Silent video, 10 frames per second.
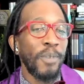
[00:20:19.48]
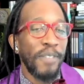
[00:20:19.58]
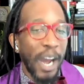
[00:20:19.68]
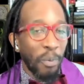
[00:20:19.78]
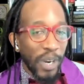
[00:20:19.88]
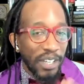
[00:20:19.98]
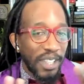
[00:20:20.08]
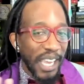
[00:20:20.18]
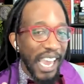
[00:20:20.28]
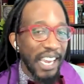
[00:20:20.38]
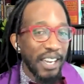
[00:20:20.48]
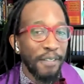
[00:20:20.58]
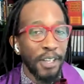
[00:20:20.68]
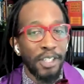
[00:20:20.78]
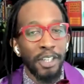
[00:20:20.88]
We've now reached the end
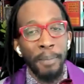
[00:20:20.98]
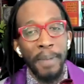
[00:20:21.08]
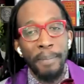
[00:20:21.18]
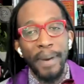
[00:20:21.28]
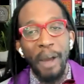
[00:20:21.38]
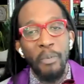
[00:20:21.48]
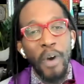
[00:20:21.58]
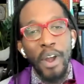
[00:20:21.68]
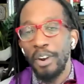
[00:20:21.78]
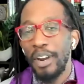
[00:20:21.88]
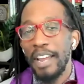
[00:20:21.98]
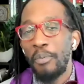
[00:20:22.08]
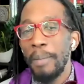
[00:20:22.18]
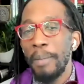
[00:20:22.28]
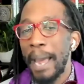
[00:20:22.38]
of the sermon, but I wonder
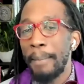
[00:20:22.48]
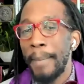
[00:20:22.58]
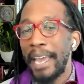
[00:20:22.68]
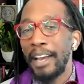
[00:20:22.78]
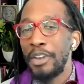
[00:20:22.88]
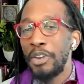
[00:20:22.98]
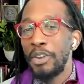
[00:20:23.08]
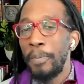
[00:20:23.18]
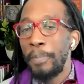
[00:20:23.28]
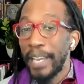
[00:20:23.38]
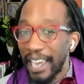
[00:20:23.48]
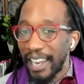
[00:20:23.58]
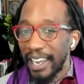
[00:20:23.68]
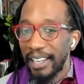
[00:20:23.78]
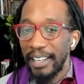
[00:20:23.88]
if we might make a new
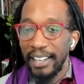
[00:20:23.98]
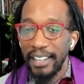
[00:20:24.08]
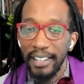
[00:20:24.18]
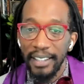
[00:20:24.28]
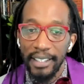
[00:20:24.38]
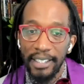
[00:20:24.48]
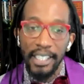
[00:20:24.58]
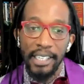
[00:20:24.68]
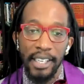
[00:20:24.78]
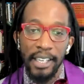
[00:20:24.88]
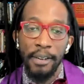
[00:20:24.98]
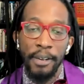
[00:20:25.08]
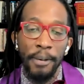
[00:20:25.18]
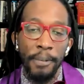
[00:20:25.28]
beginning this season.